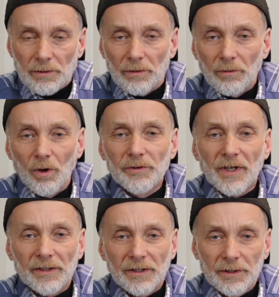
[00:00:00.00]
you know,
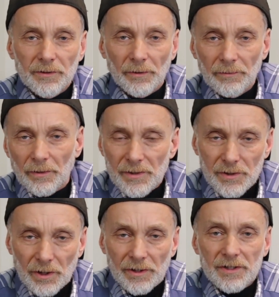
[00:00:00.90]
old cathedral or
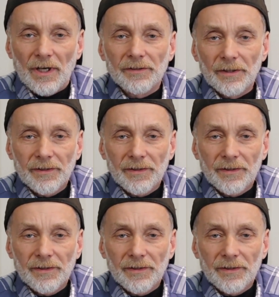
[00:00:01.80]
church on the